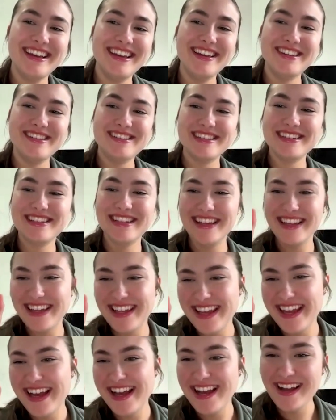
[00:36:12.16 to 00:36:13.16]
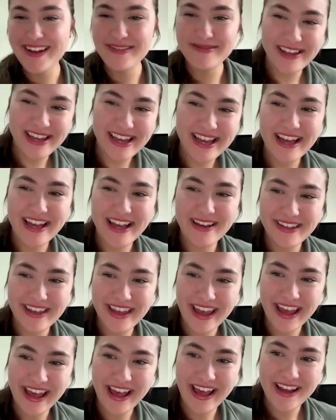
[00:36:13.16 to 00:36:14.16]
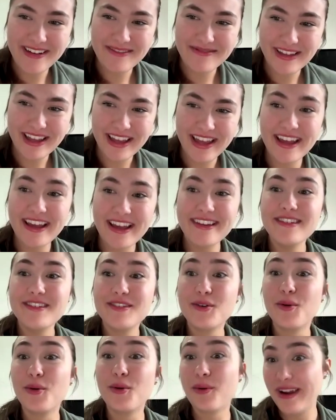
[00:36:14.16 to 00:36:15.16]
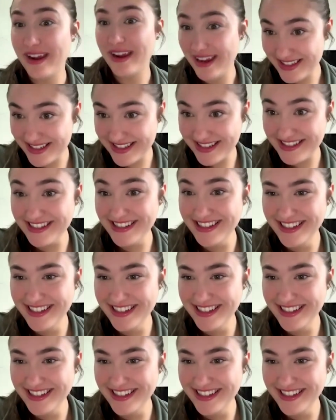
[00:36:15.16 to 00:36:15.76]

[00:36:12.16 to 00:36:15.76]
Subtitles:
yeah, yeah, yeah, and great.